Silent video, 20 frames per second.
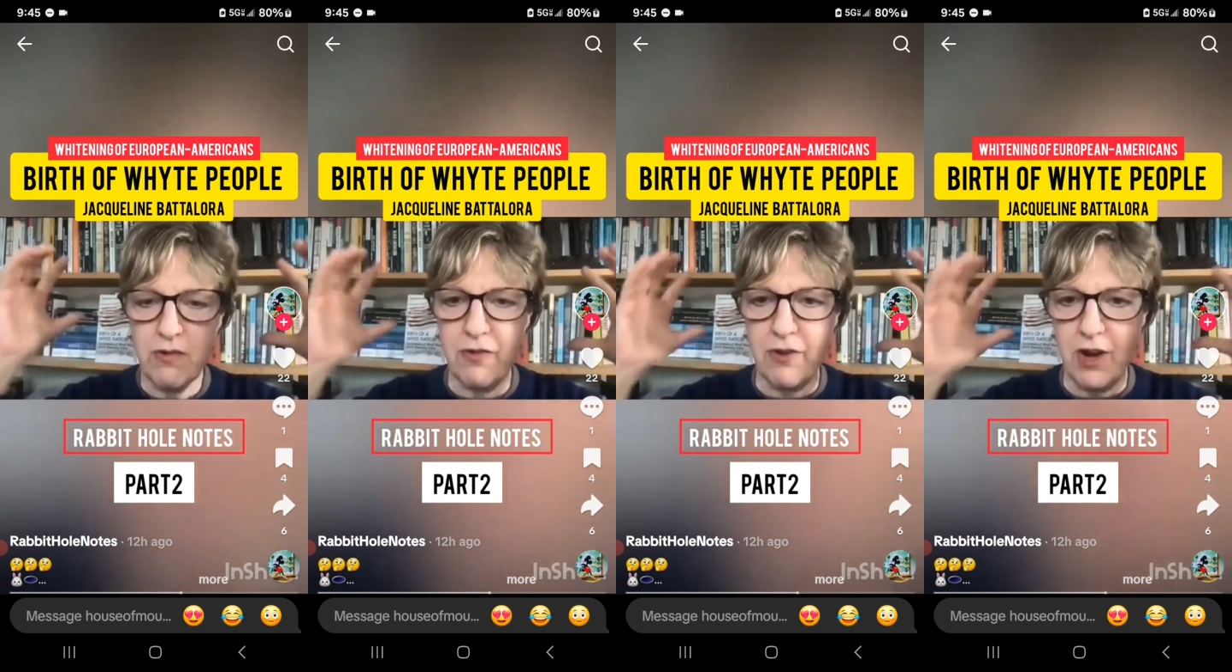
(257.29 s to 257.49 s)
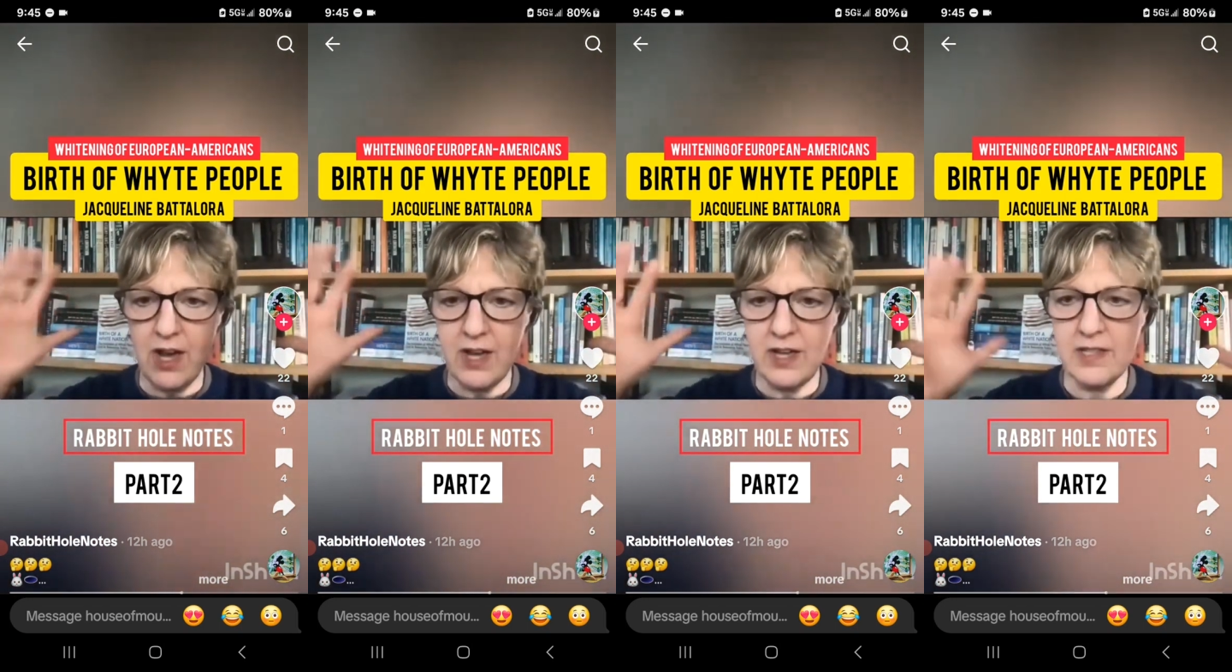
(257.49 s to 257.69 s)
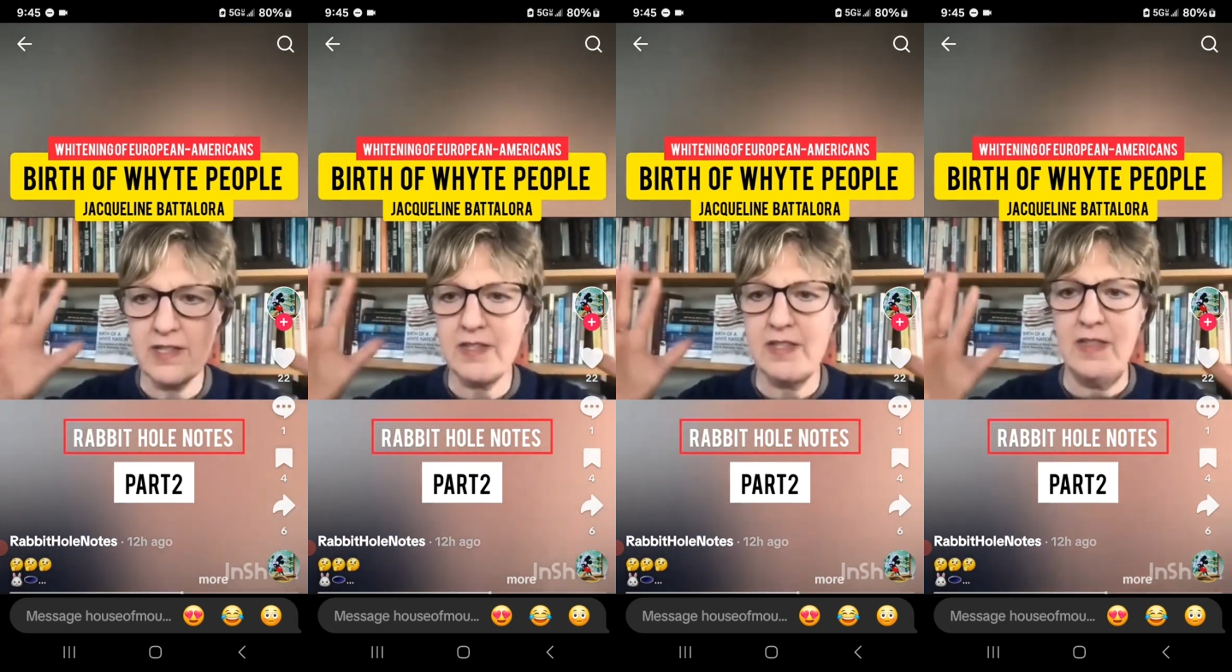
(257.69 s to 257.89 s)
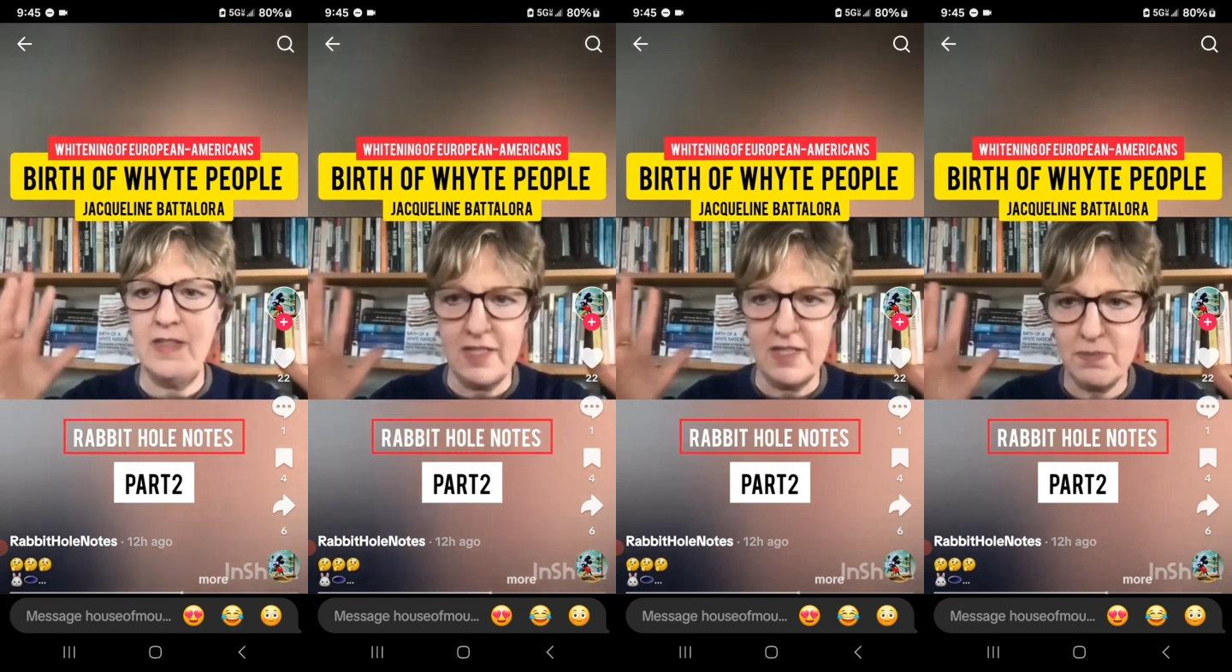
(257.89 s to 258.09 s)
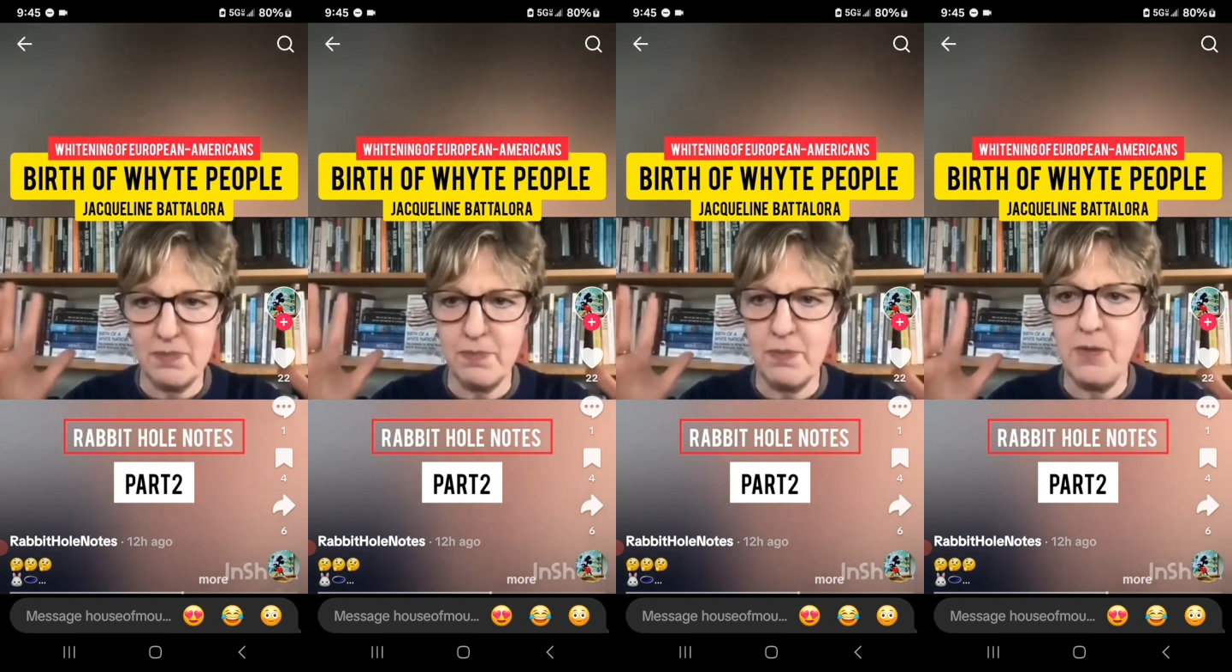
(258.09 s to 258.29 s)
for us in
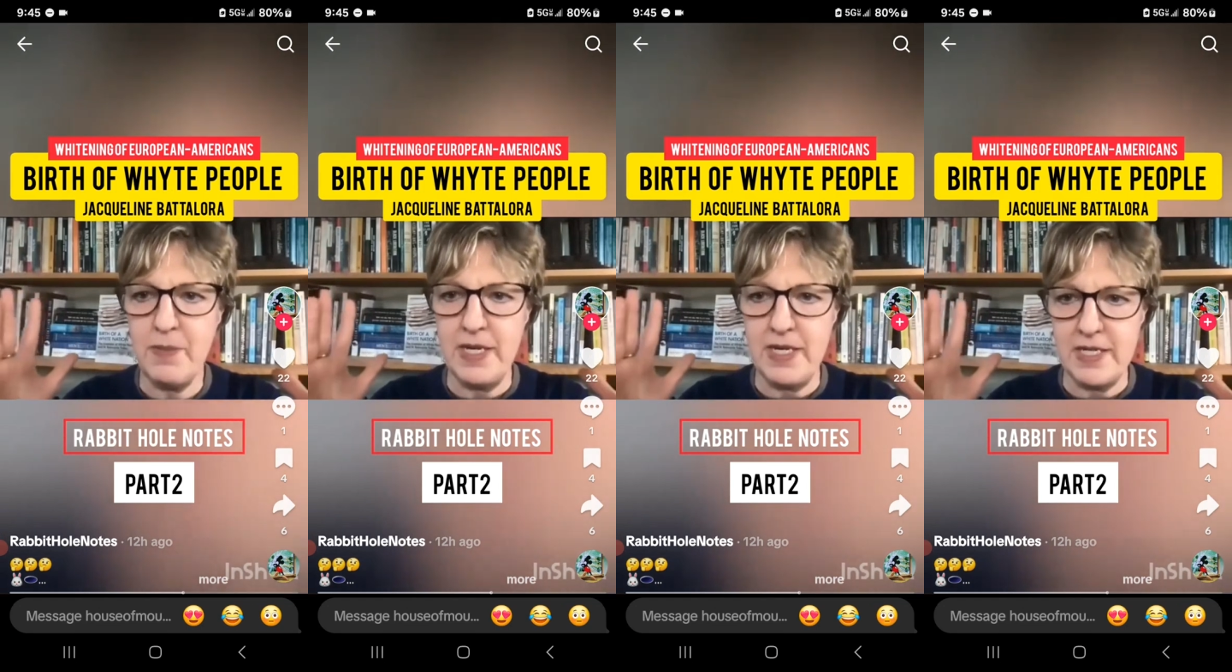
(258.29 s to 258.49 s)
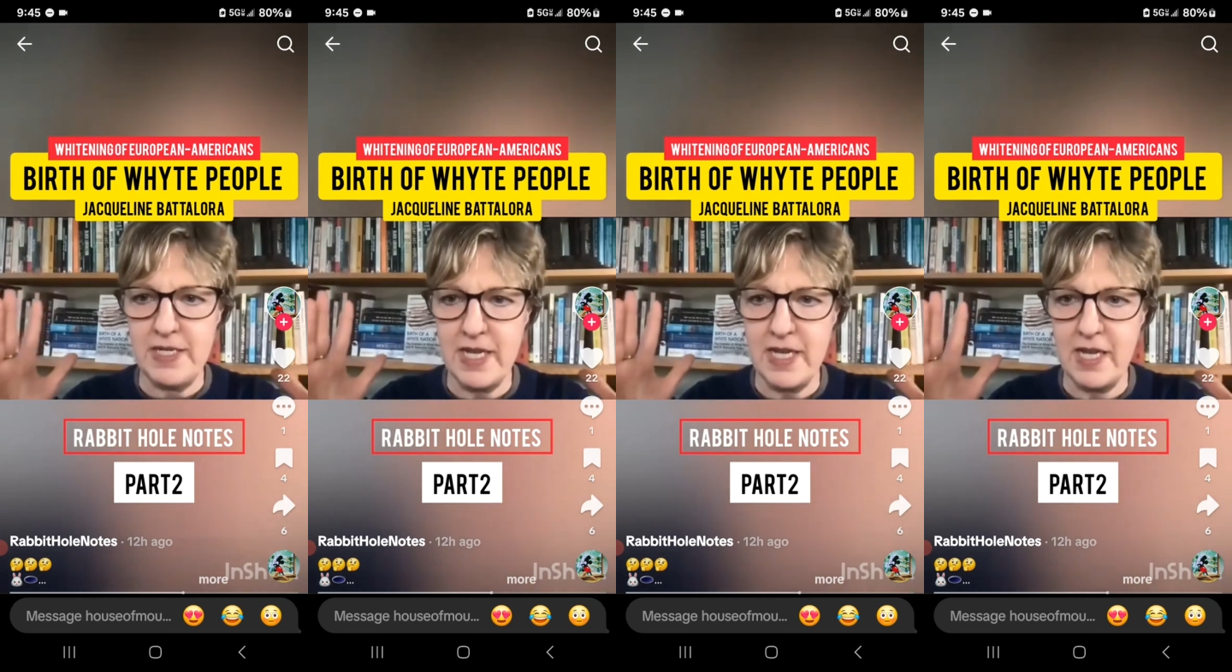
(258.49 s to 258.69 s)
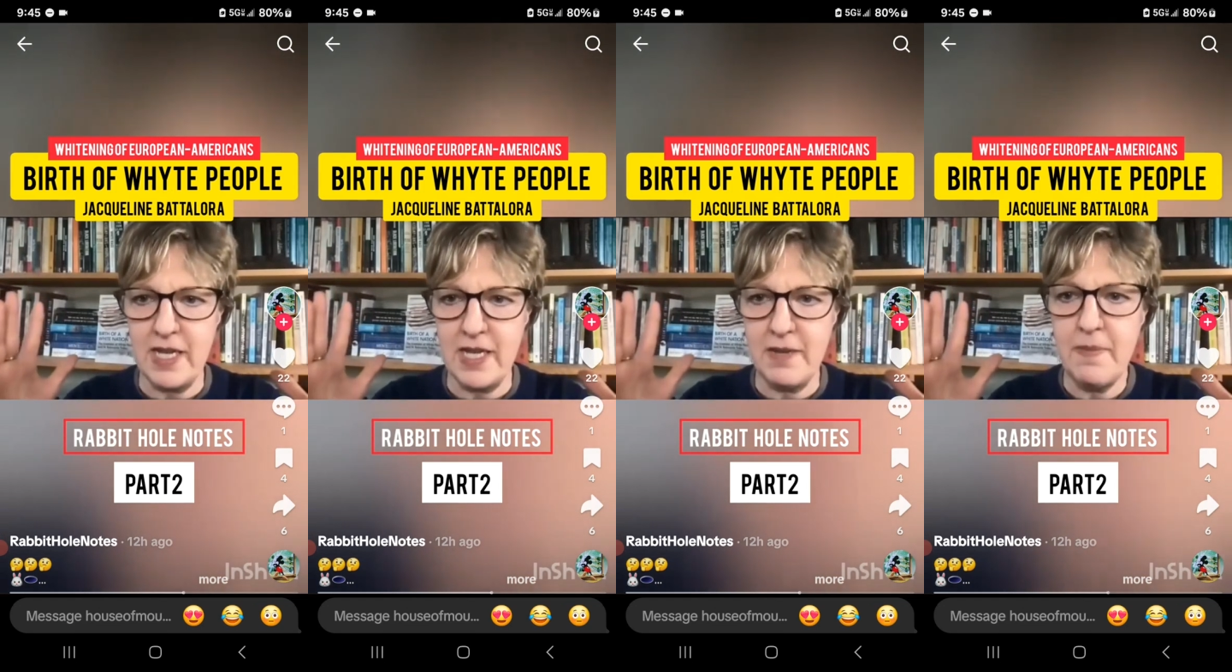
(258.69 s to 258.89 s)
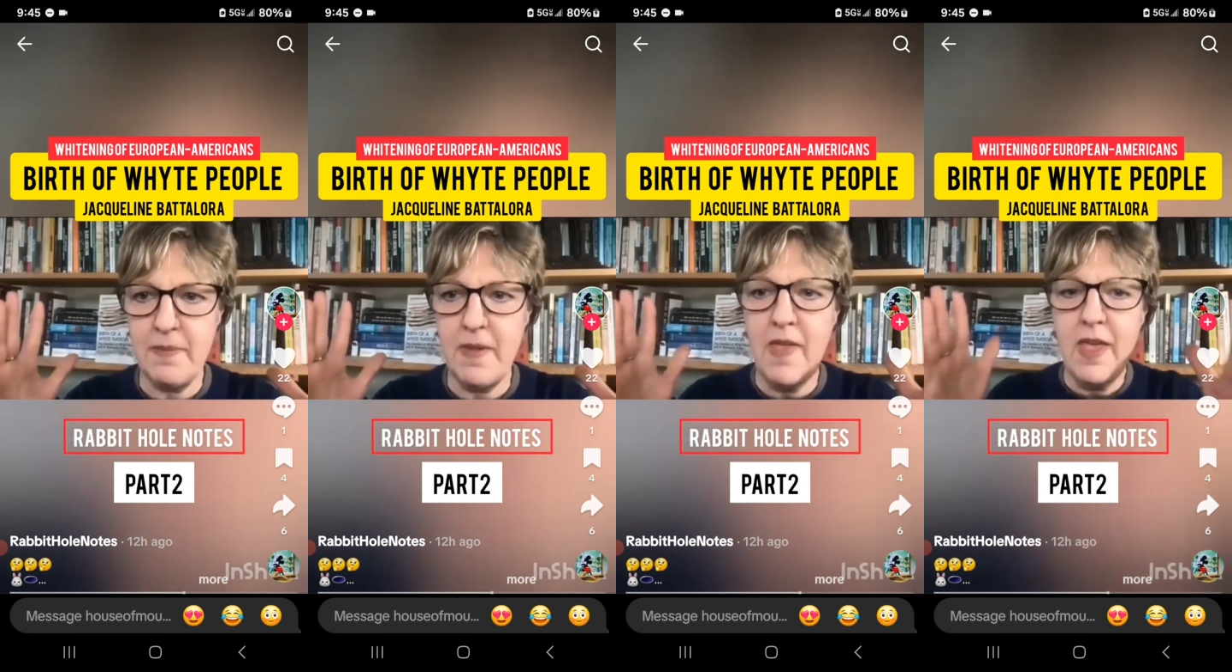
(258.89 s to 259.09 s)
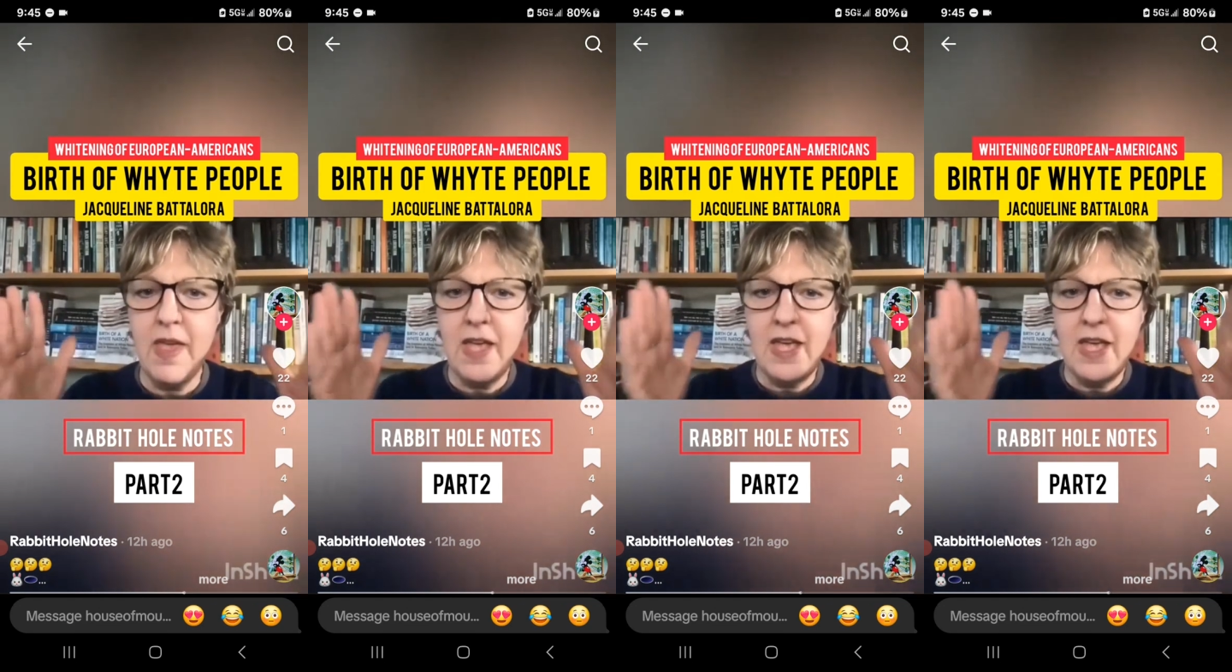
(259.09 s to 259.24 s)
this moment in time